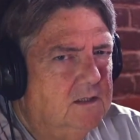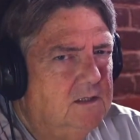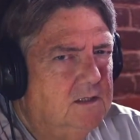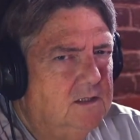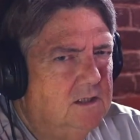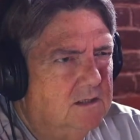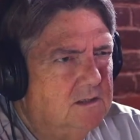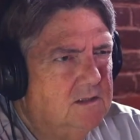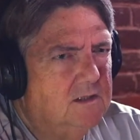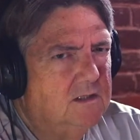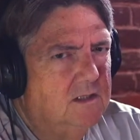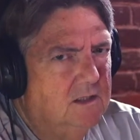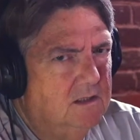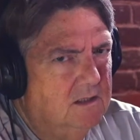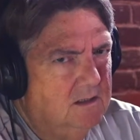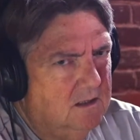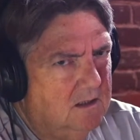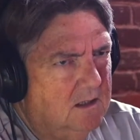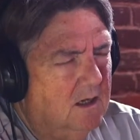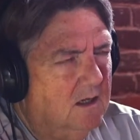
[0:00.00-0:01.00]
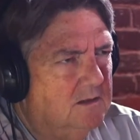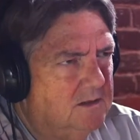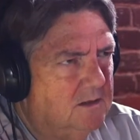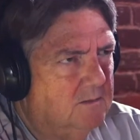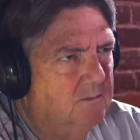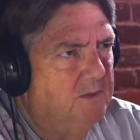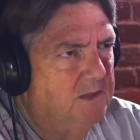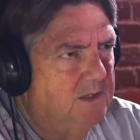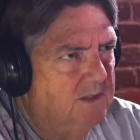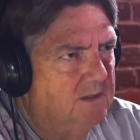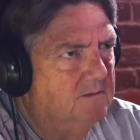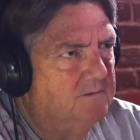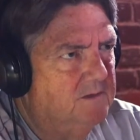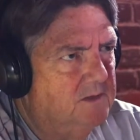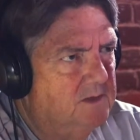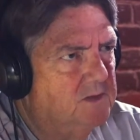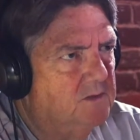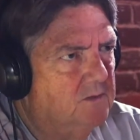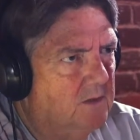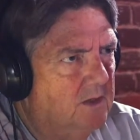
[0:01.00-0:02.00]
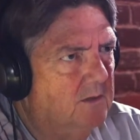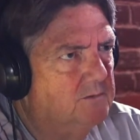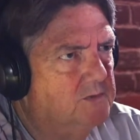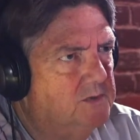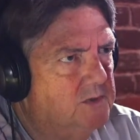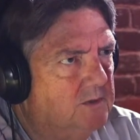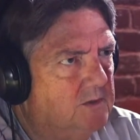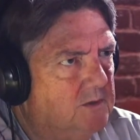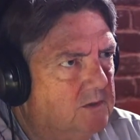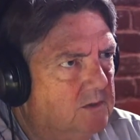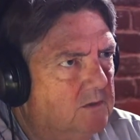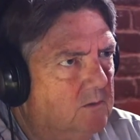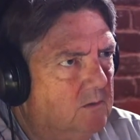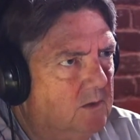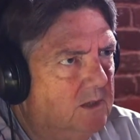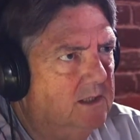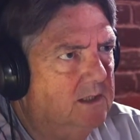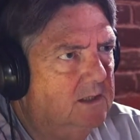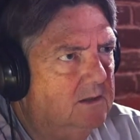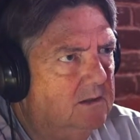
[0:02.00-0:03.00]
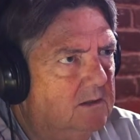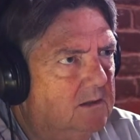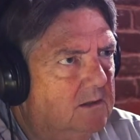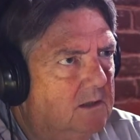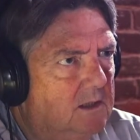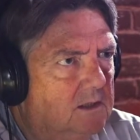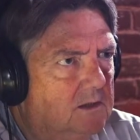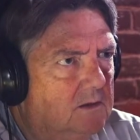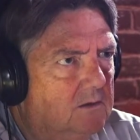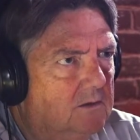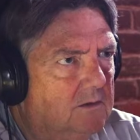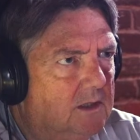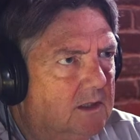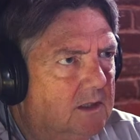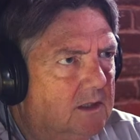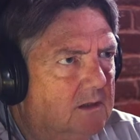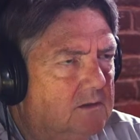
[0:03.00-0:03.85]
does cause a bit of disruption to the way that you think.